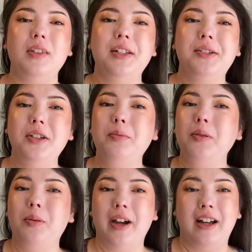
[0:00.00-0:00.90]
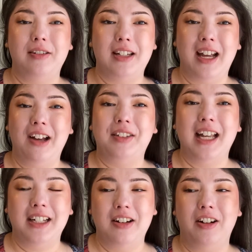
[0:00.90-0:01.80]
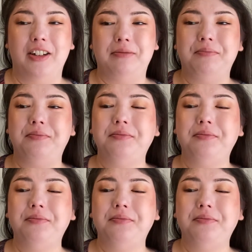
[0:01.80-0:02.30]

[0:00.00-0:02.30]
super proud to have that gone.